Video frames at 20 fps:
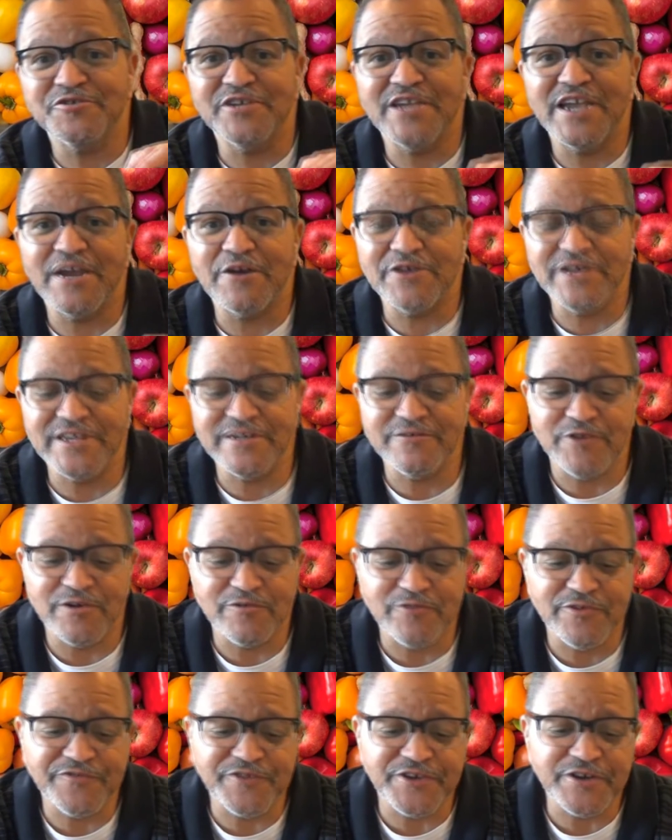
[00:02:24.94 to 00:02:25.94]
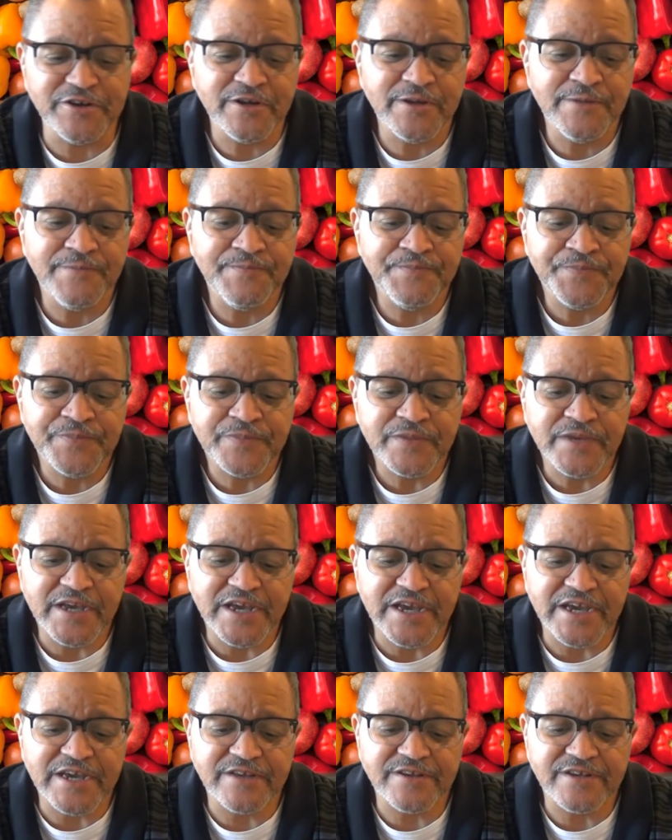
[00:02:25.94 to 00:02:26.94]
you can carry anywhere with you.
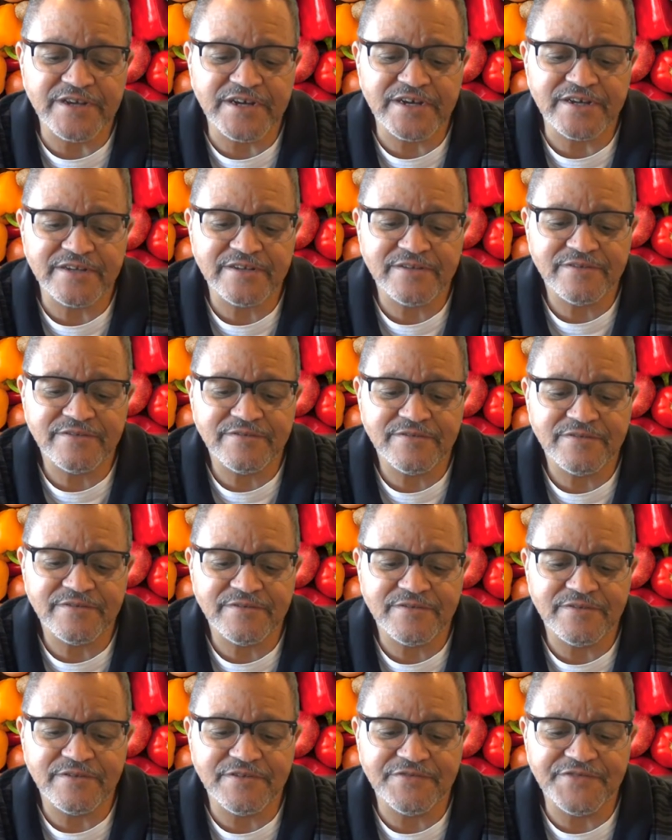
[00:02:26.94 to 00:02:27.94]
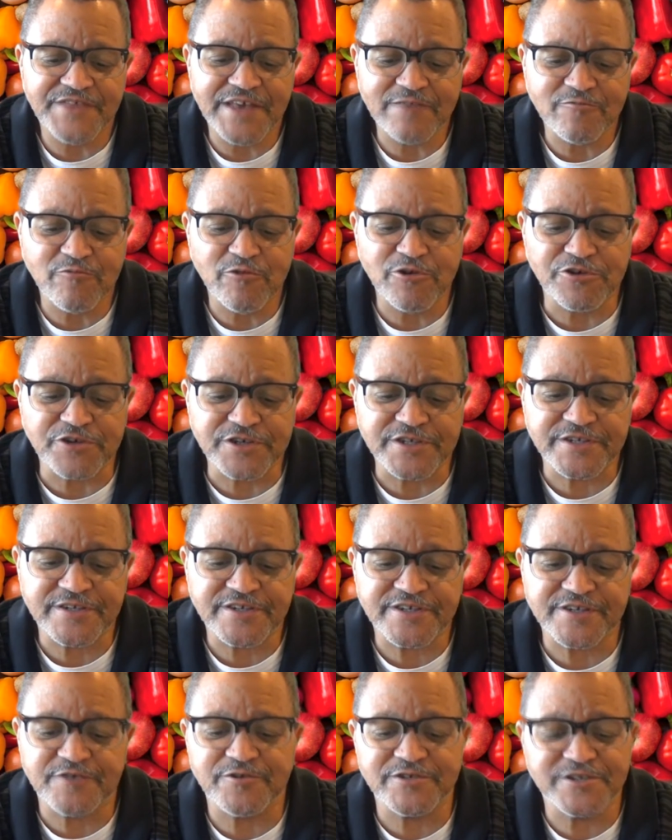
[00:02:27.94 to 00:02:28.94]
And that works,
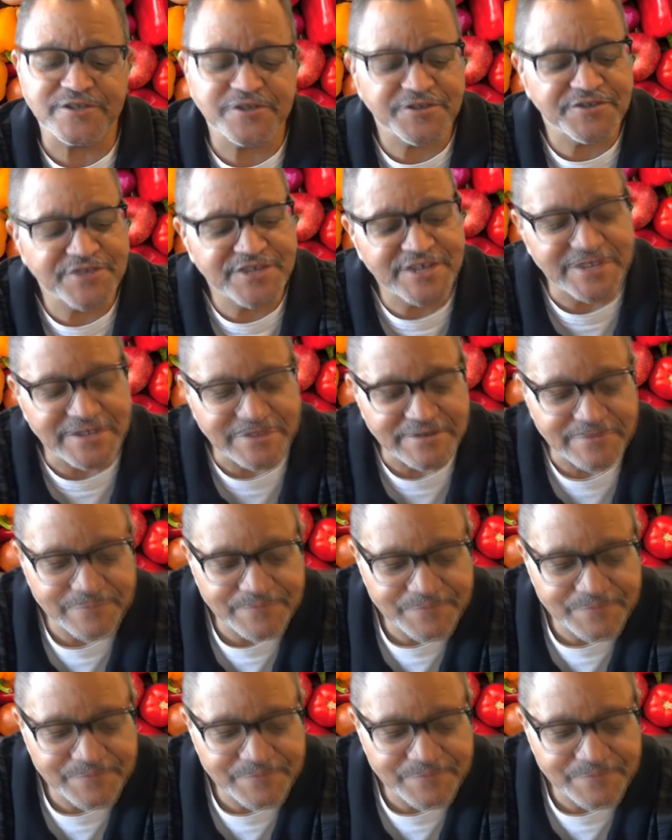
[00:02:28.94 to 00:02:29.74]
so it's a good thing.